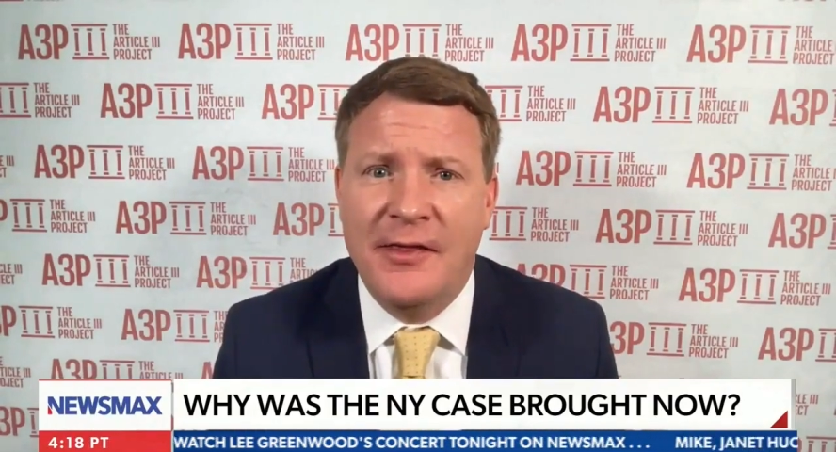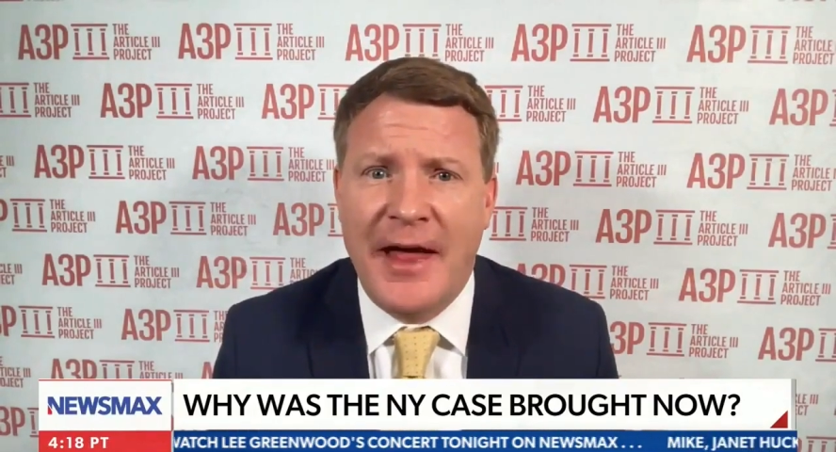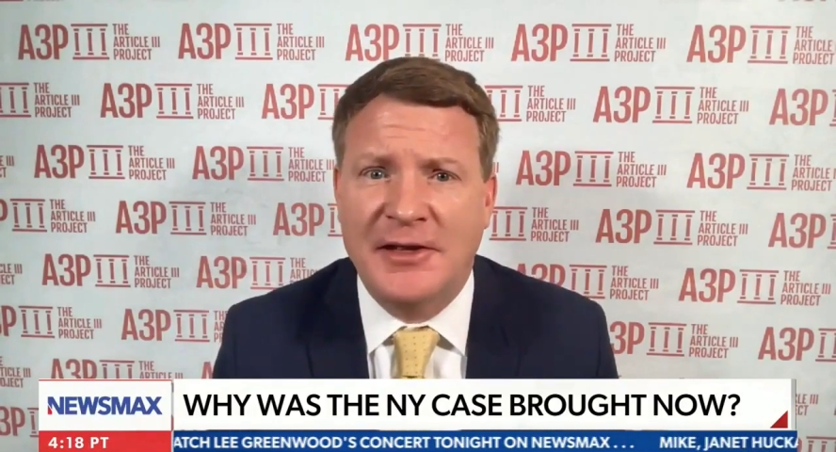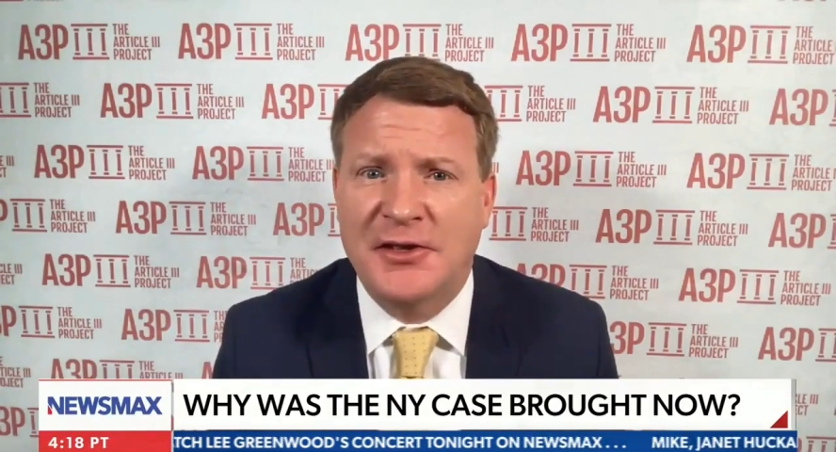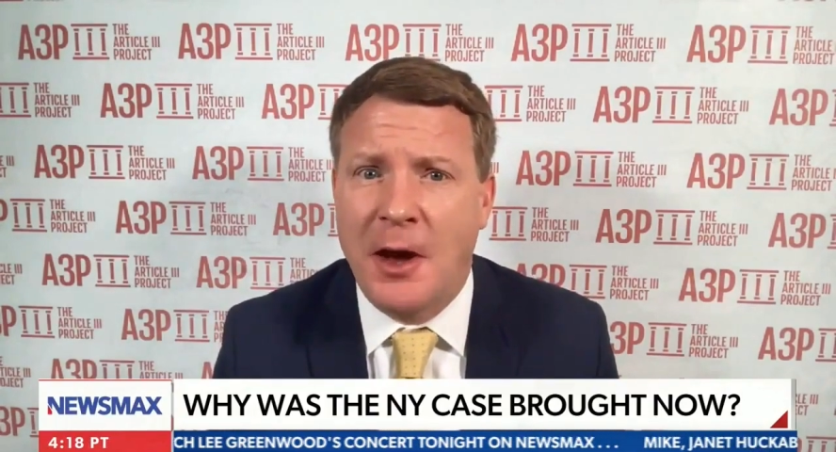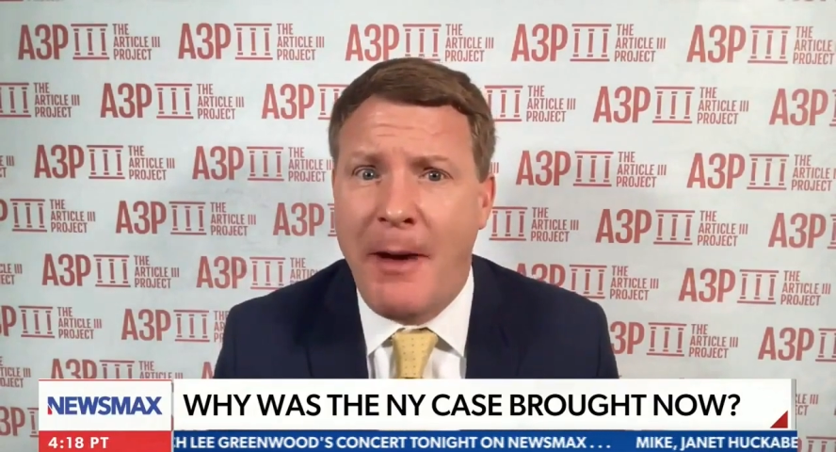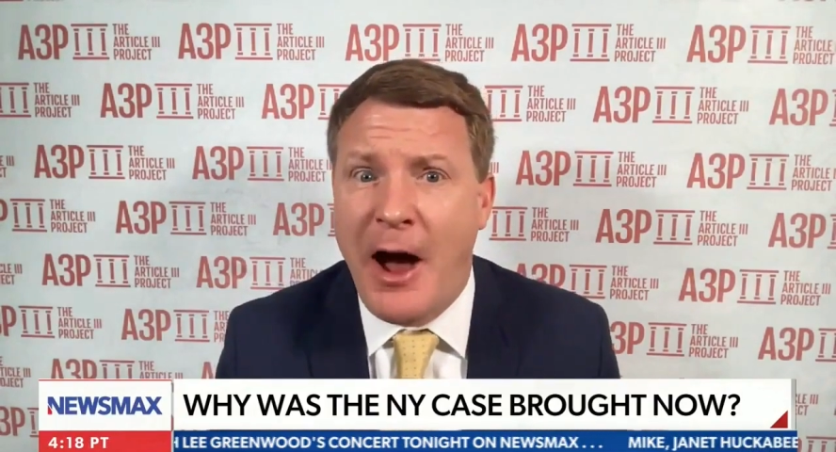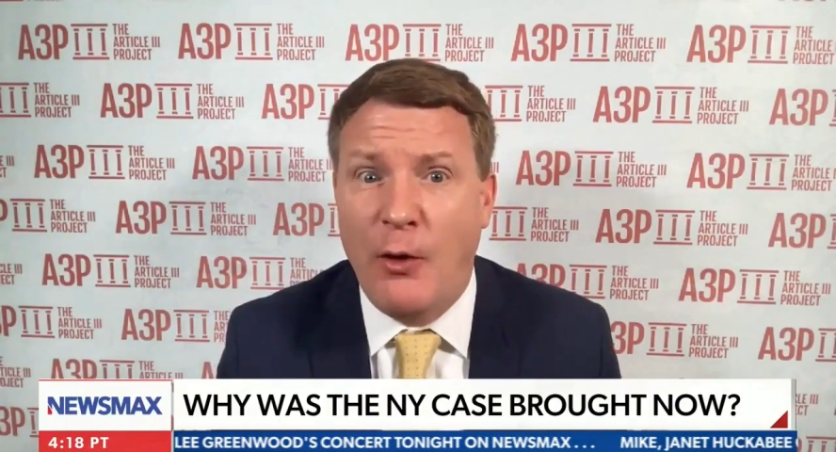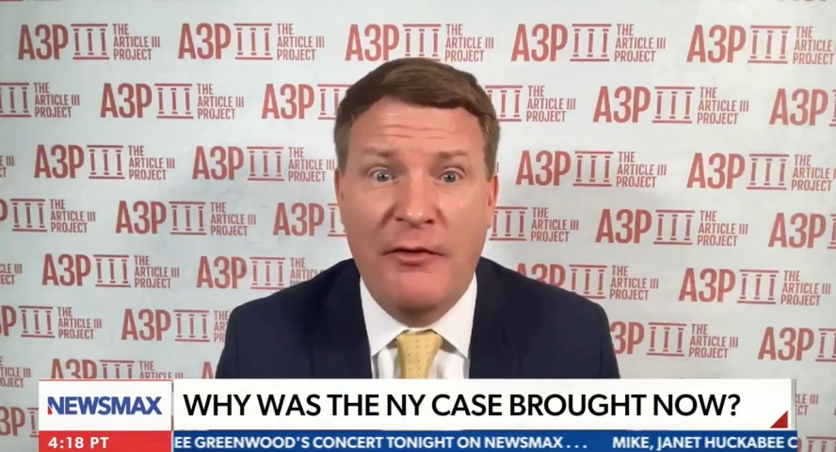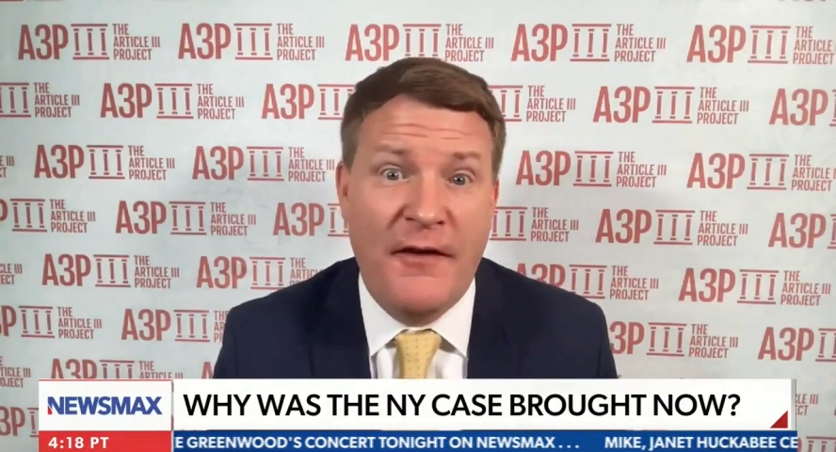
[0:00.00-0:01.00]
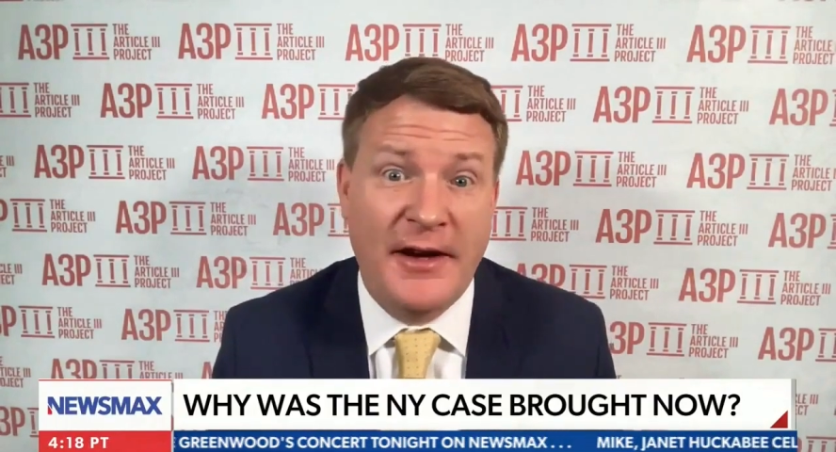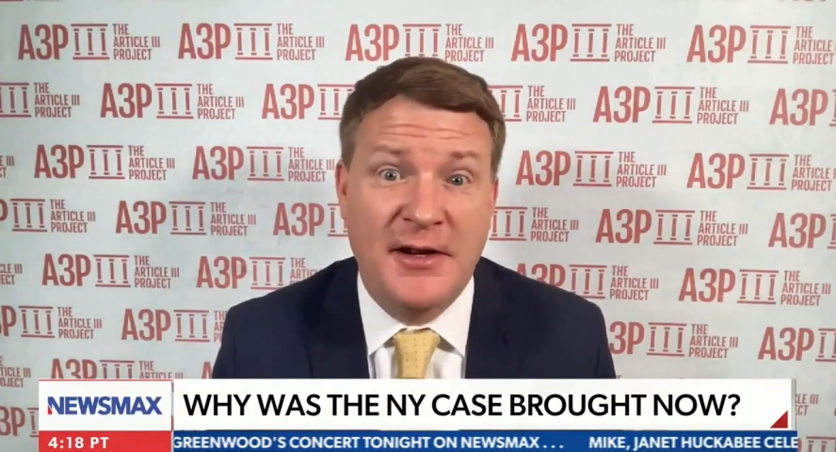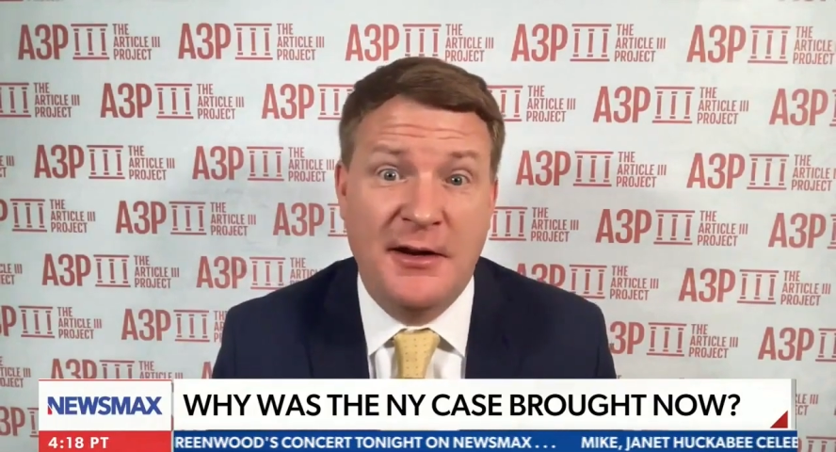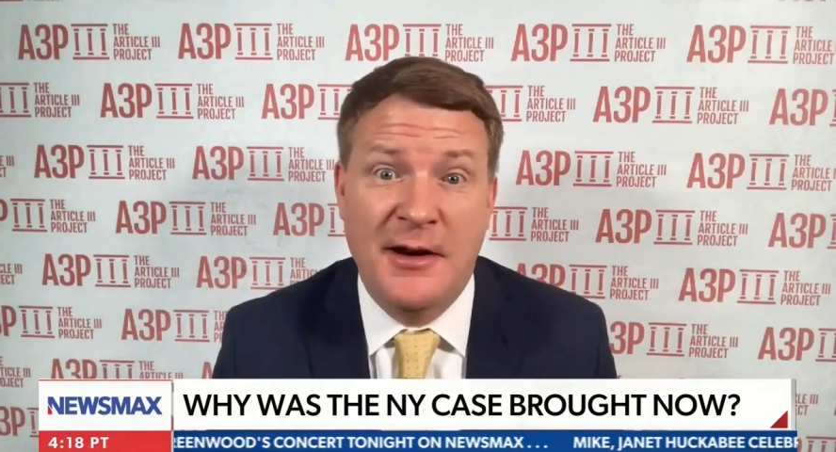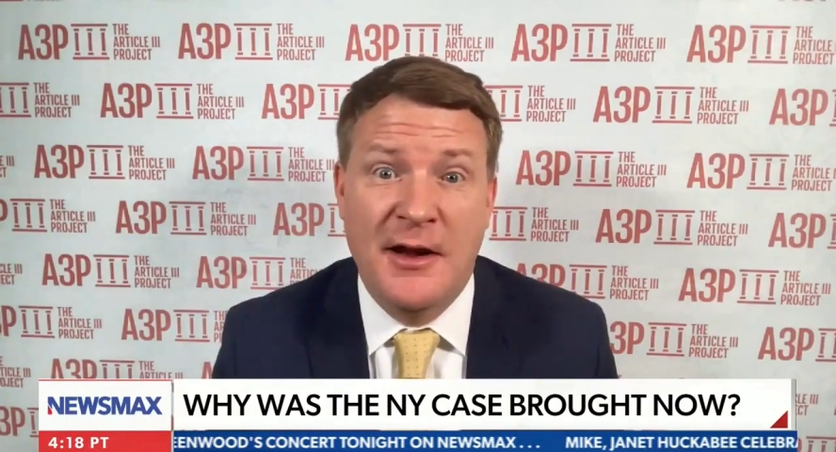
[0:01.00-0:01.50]
and that somehow
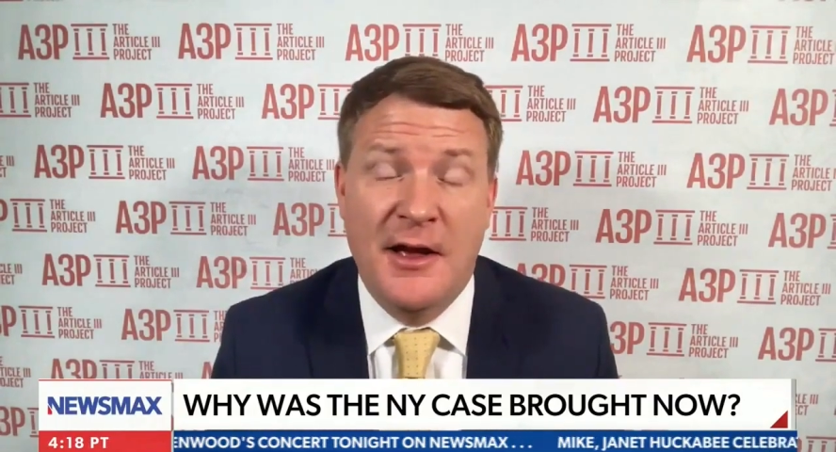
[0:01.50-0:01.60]
affected